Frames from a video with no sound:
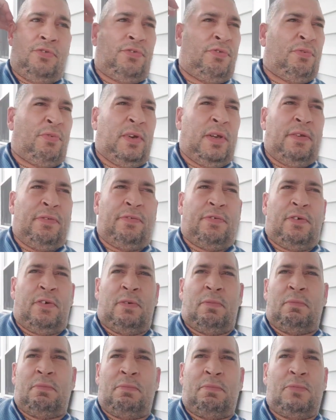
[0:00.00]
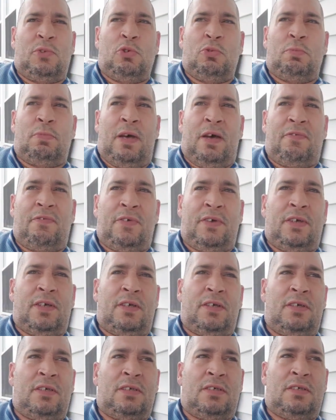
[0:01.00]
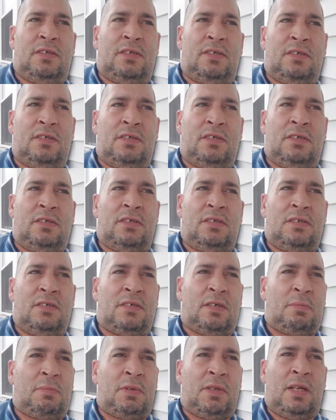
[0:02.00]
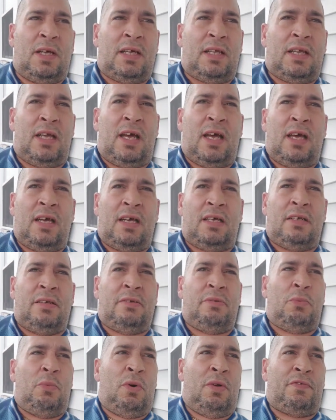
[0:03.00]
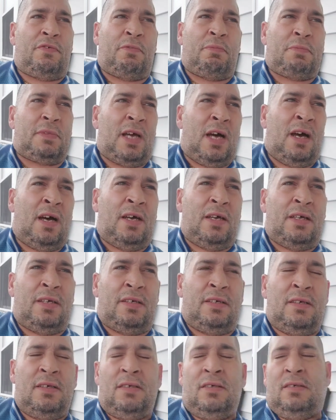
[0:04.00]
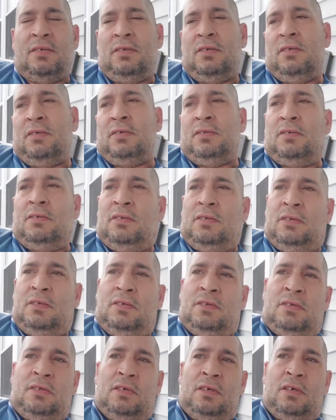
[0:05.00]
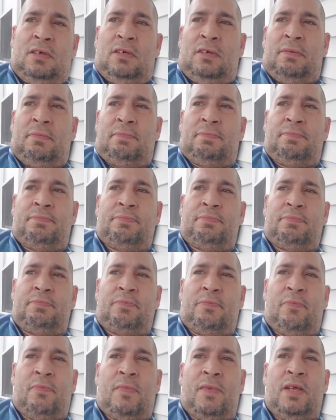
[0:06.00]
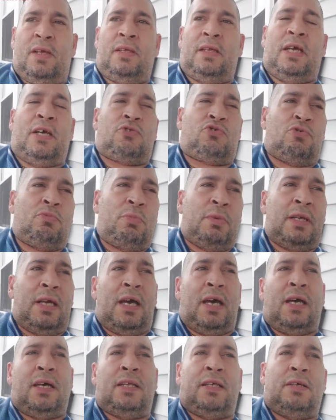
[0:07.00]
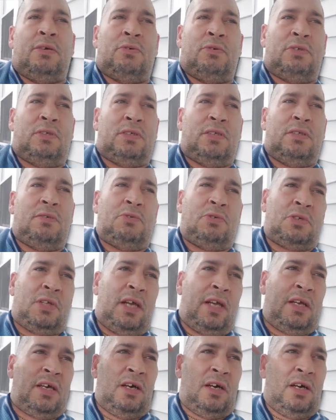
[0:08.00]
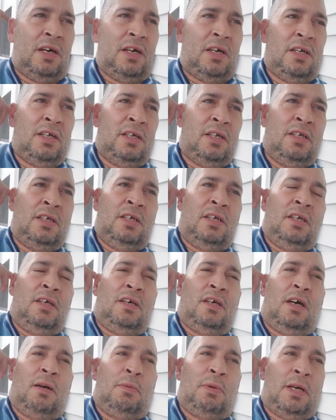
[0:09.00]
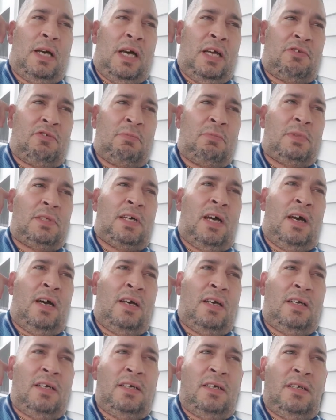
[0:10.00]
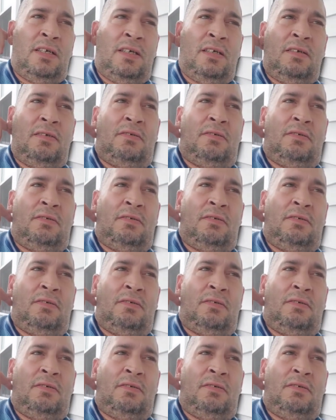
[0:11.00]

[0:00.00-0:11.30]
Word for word: three from New Bedford, something like that, and one from Taunton. Um, next room we had there was it was like uh, a couple guys from Taunton,